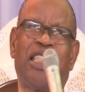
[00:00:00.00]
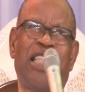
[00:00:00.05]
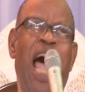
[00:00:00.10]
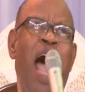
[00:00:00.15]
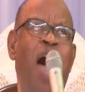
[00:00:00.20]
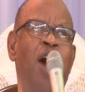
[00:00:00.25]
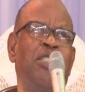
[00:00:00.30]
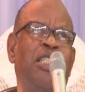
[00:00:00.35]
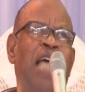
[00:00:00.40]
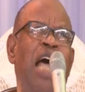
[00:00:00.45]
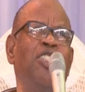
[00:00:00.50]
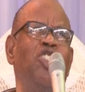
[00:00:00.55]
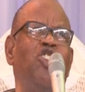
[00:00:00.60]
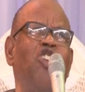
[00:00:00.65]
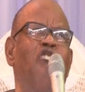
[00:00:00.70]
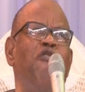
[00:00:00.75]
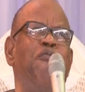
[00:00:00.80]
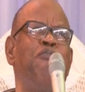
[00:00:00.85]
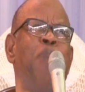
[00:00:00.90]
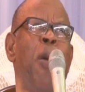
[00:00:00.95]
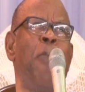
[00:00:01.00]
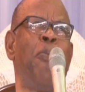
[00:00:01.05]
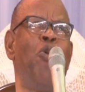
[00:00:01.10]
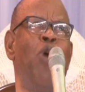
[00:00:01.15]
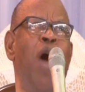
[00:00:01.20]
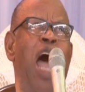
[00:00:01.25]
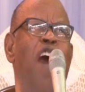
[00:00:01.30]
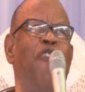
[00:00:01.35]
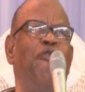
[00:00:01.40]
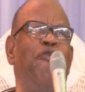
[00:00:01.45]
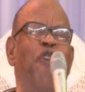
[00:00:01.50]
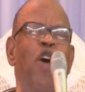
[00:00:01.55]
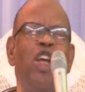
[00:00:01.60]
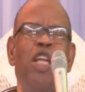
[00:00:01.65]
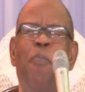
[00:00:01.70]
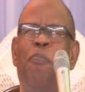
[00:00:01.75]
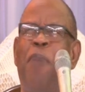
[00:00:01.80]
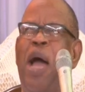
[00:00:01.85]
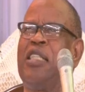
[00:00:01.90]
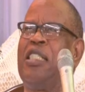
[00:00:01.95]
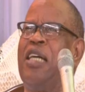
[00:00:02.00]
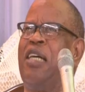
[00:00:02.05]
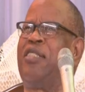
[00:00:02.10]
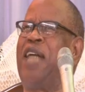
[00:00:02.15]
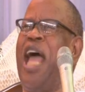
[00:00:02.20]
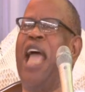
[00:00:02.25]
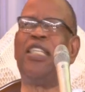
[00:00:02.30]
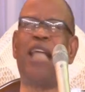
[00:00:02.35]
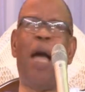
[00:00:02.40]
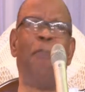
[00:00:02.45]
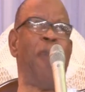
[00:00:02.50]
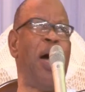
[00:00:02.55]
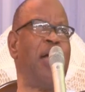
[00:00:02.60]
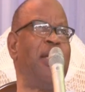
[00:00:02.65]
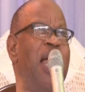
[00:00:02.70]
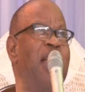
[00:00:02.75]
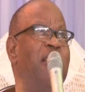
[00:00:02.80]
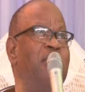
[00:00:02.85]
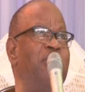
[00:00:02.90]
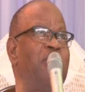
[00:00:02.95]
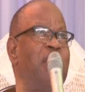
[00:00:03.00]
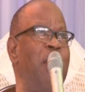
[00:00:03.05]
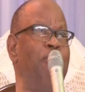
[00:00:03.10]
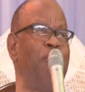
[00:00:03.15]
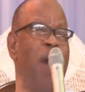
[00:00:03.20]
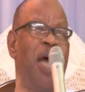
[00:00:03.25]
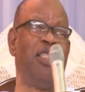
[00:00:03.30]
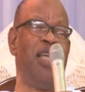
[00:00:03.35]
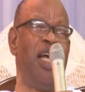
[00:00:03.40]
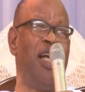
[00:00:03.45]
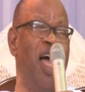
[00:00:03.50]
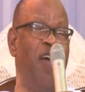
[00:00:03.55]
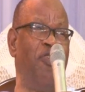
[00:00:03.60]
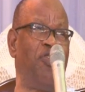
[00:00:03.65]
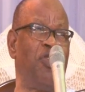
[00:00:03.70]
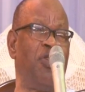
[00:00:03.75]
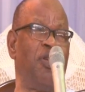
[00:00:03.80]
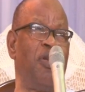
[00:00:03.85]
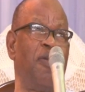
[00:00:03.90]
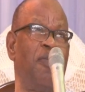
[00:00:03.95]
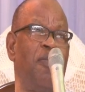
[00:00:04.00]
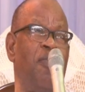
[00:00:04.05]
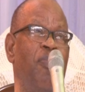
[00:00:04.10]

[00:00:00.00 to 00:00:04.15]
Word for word: Thousands of people are falling by the right and by the left. By the left